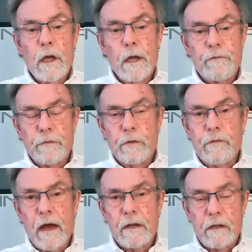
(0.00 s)
If you
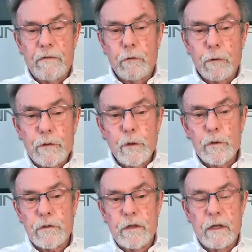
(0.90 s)
got if you
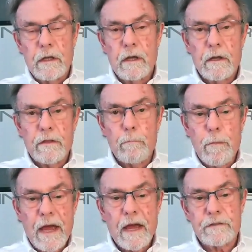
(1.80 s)
reduce the, the
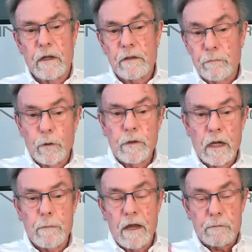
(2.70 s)
mass, not the
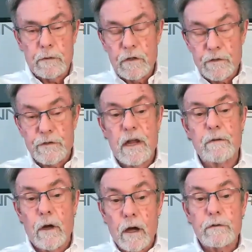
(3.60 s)
rotating mass, but just
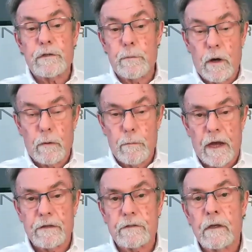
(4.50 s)
general unsprung
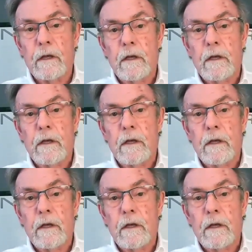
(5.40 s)
mass.